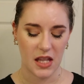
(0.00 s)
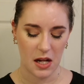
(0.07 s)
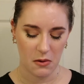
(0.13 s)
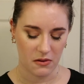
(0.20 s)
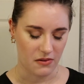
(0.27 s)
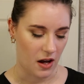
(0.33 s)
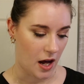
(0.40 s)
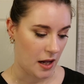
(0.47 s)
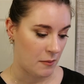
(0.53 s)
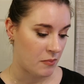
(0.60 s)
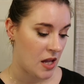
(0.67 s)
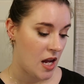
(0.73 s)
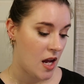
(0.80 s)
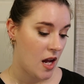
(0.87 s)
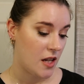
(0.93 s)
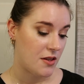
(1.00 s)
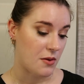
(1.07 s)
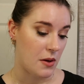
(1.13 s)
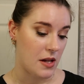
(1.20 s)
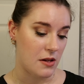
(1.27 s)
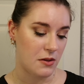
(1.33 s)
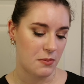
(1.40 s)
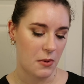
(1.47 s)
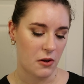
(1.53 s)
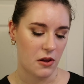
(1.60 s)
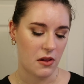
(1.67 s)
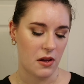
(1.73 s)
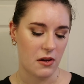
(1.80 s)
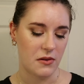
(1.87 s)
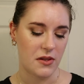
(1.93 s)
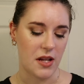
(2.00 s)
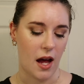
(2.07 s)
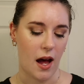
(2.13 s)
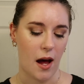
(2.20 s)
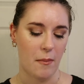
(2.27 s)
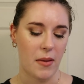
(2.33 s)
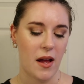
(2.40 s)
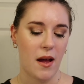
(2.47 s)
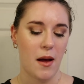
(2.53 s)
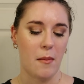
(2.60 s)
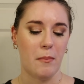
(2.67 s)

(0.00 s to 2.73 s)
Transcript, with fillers: They were fine. So I used both of those up,